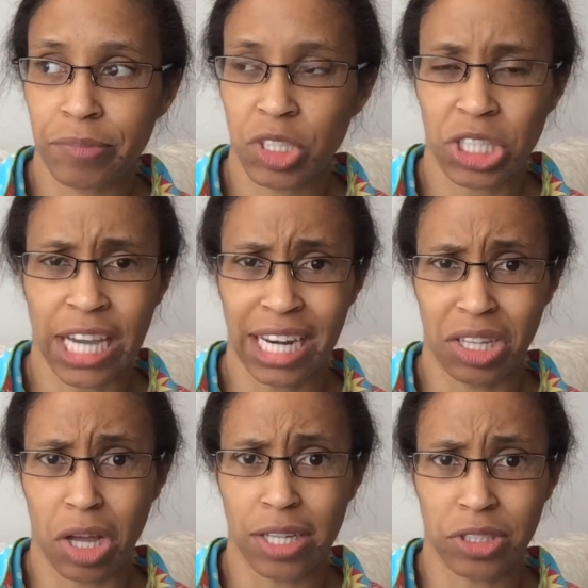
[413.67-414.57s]
she kind of
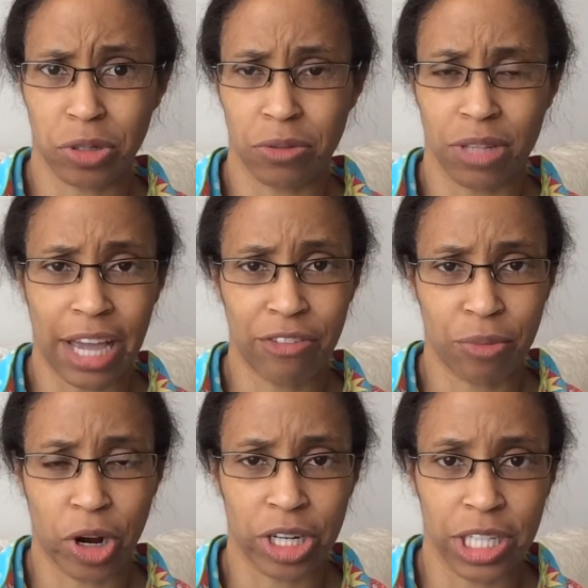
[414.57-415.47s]
lost her life
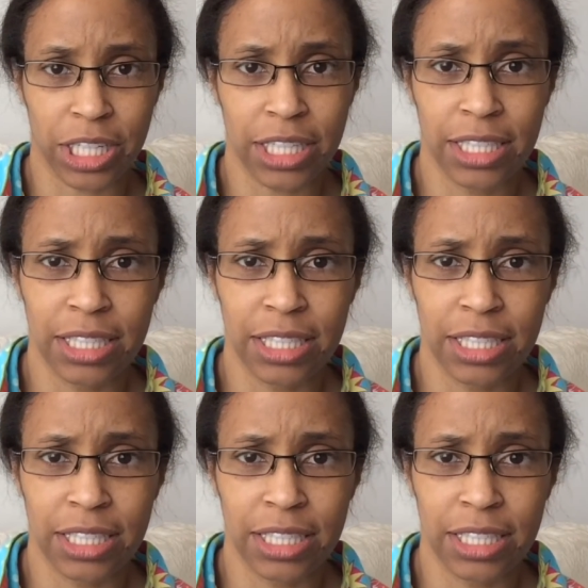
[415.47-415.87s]
partner.